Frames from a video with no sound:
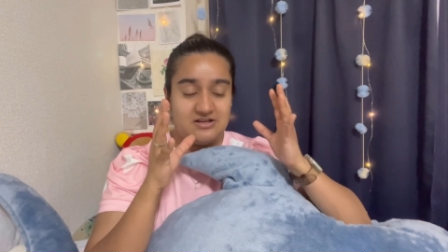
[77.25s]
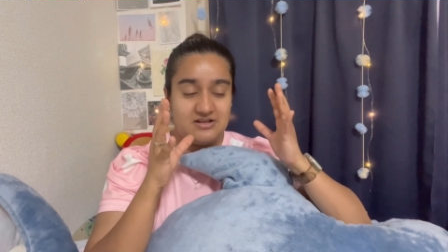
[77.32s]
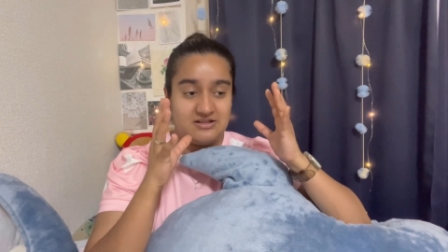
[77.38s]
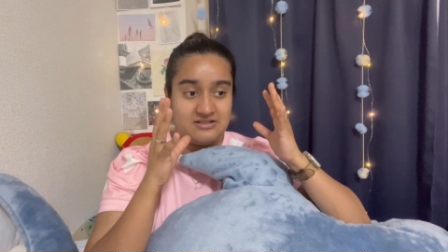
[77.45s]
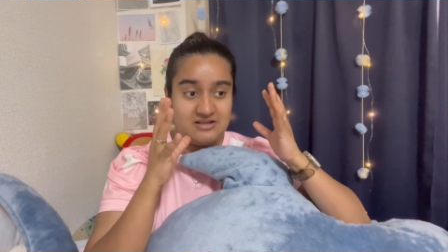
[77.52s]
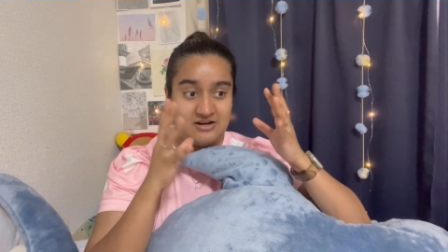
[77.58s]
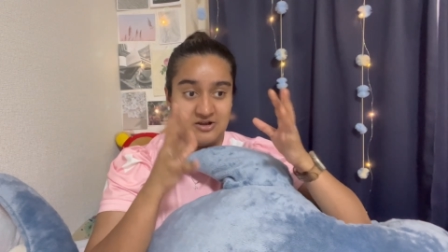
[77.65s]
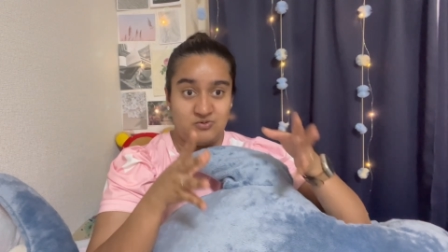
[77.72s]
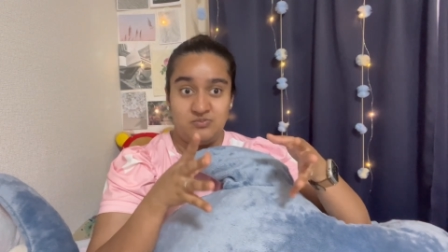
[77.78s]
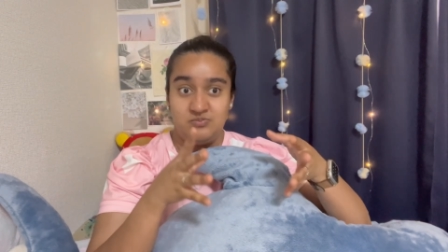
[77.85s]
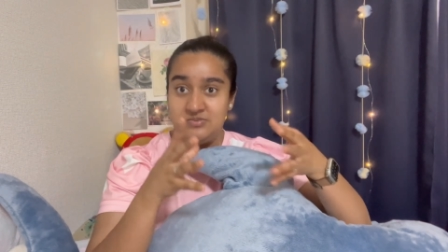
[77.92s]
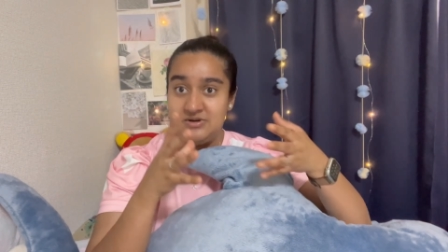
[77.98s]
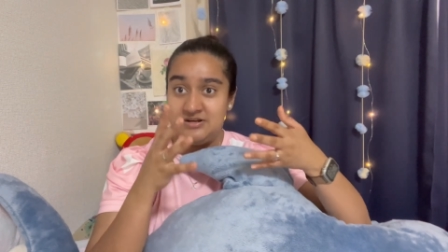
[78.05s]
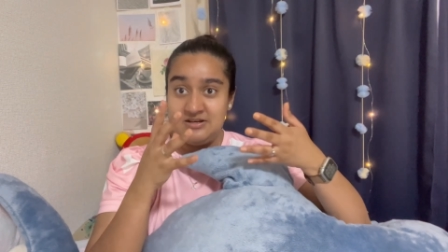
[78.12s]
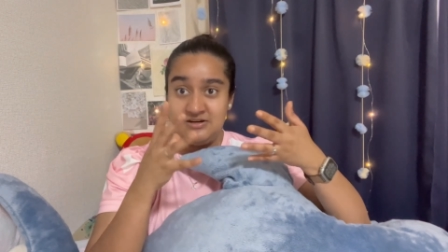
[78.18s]
that I've
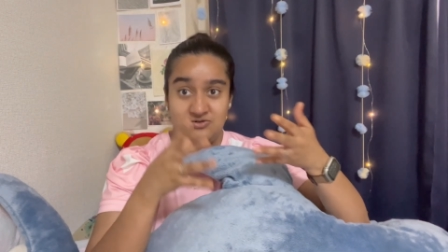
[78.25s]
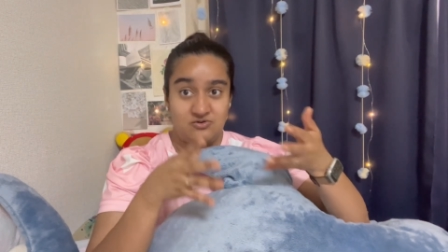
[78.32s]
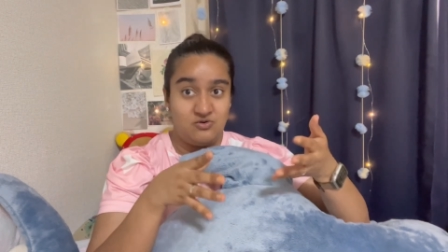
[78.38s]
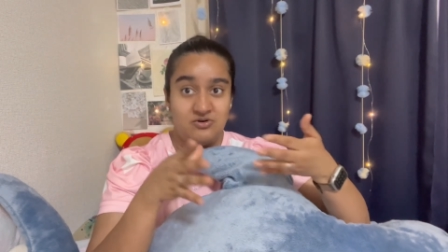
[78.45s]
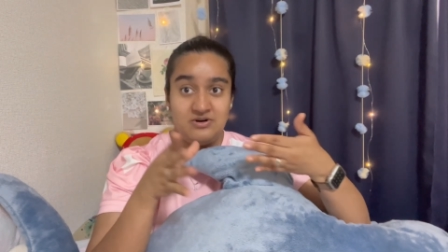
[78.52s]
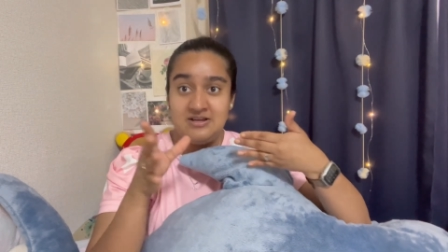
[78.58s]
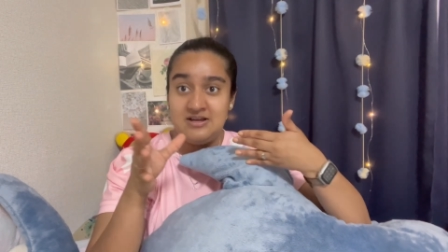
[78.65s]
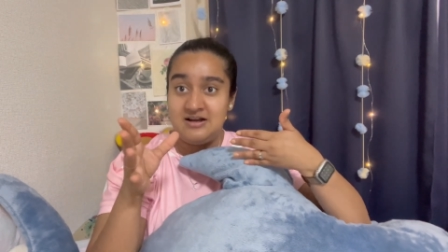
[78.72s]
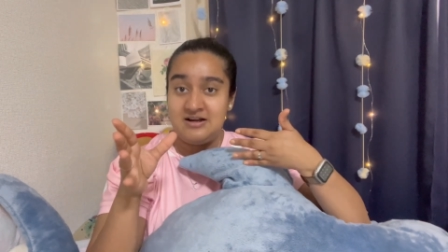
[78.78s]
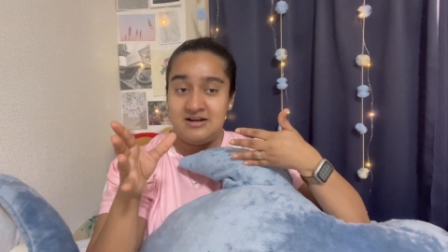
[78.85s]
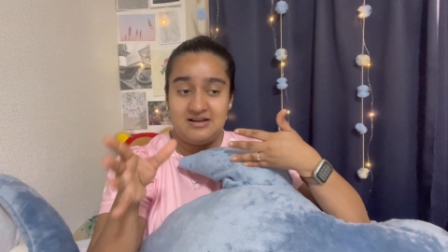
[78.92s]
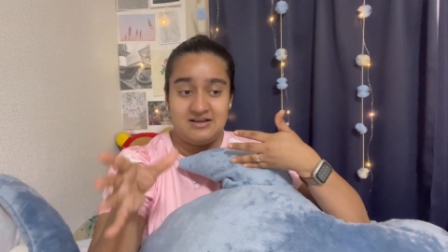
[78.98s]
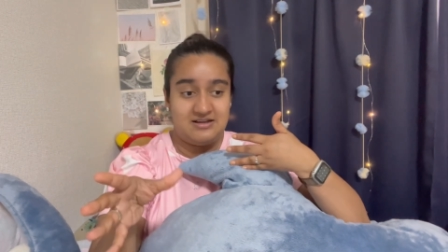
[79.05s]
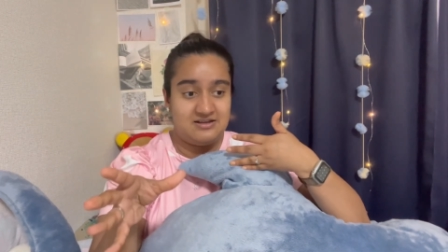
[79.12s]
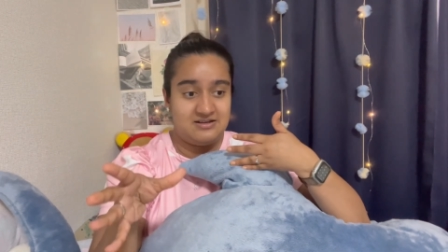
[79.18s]
been in Korea
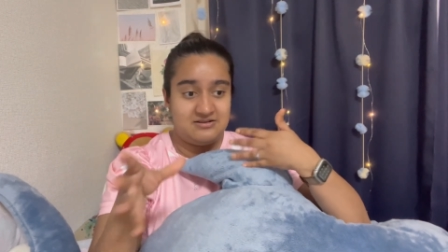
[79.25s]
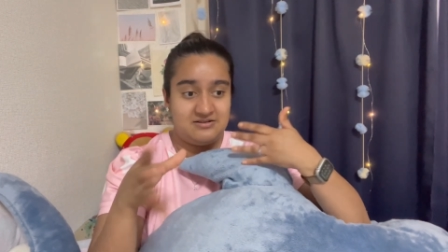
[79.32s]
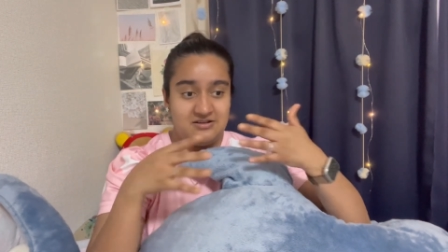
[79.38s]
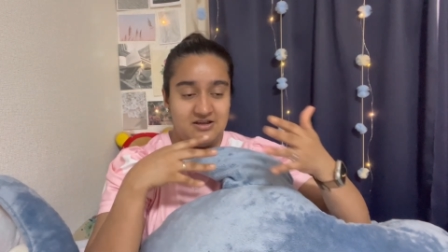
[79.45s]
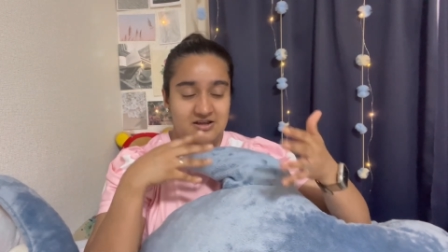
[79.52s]
and